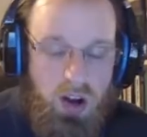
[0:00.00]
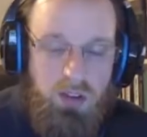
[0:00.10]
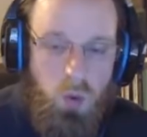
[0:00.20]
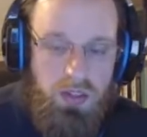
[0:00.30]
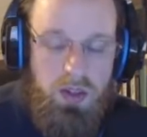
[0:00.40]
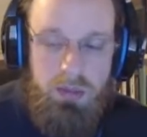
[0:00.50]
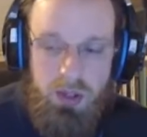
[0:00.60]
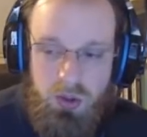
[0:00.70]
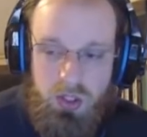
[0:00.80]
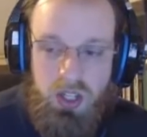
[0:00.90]
what the
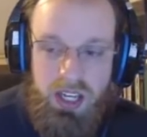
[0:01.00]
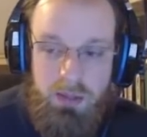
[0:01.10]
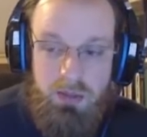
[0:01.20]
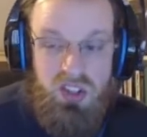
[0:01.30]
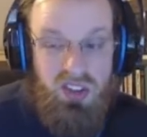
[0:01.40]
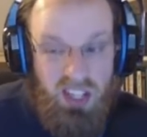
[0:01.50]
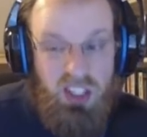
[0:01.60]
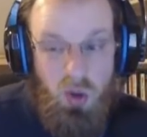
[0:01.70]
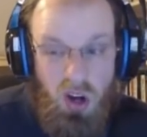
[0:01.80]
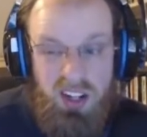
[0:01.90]
build claims, then
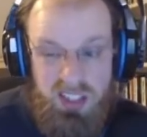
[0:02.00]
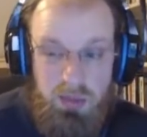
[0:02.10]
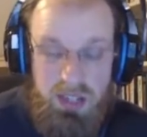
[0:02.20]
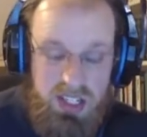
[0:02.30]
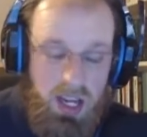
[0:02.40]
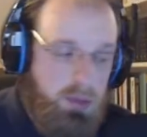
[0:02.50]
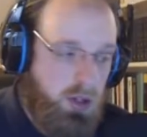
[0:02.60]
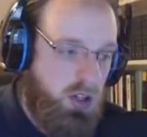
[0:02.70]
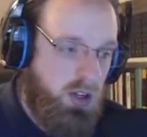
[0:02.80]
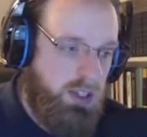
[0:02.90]
you ought to be
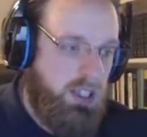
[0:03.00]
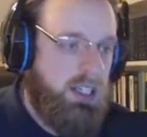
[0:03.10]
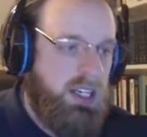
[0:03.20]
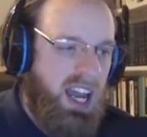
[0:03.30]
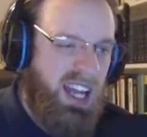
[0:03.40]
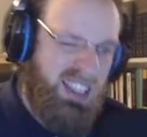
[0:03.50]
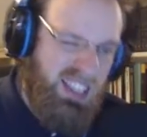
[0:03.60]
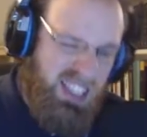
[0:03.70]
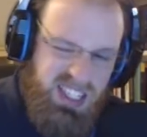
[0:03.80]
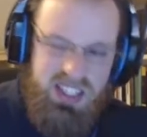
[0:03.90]
skeptical of it, at
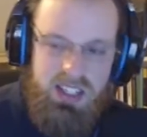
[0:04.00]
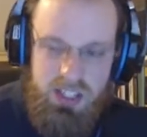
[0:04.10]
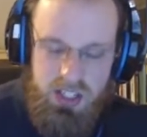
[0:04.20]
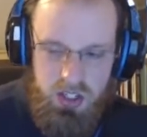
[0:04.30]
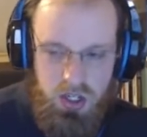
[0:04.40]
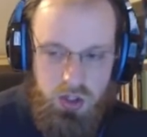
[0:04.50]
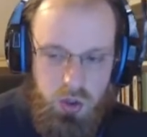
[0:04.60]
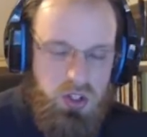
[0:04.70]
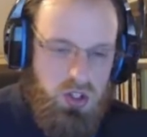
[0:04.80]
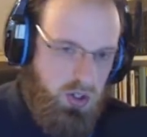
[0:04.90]
least to
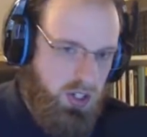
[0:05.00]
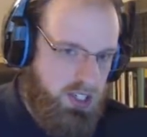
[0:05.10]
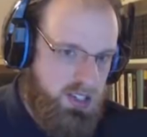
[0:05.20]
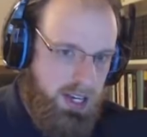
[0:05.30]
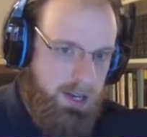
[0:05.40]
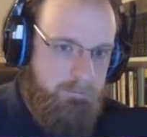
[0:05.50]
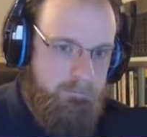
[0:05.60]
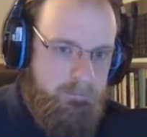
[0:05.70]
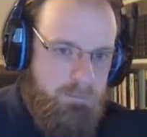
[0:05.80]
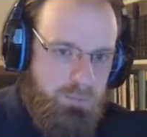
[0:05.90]
a certain extent.
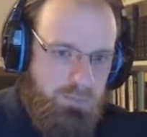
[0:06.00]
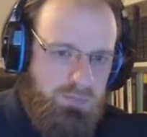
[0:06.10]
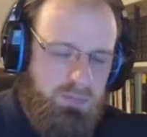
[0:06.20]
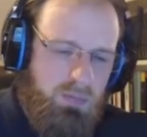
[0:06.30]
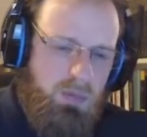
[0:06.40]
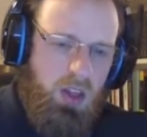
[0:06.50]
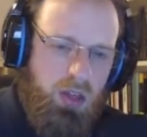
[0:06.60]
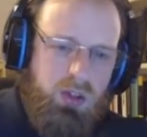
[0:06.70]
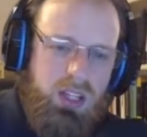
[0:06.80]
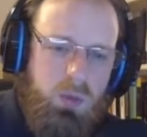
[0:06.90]

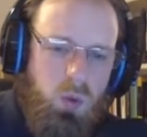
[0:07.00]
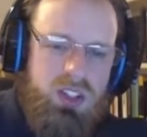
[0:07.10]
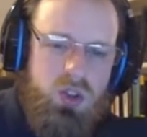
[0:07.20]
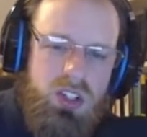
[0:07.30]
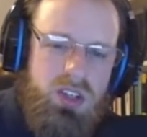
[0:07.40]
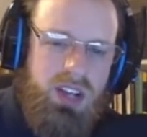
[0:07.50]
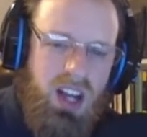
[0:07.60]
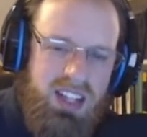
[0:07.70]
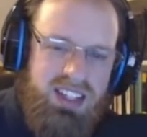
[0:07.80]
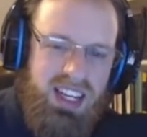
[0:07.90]
Thirdly, what sorts of
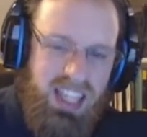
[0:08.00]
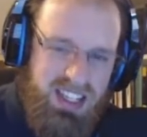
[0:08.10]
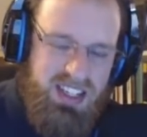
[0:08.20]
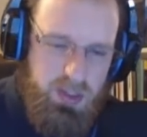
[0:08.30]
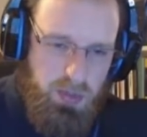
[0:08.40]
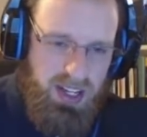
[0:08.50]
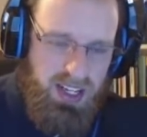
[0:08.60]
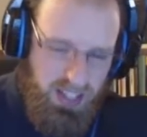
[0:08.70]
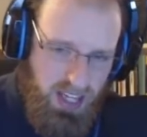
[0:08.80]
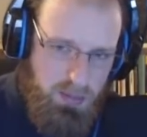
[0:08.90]
content is displayed in
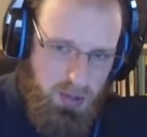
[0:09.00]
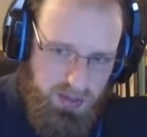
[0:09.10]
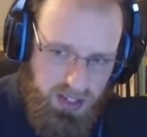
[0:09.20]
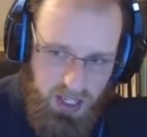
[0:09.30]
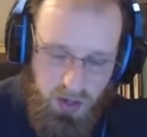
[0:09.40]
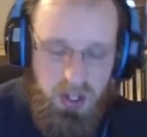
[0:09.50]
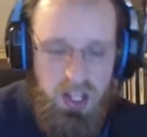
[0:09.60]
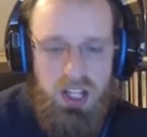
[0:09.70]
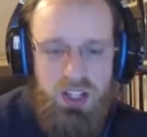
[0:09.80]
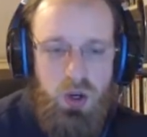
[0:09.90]
the gameplay video?
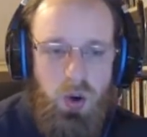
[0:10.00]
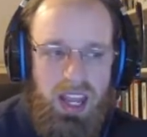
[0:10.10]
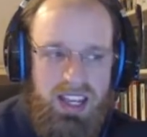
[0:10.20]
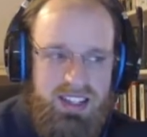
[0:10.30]
So is the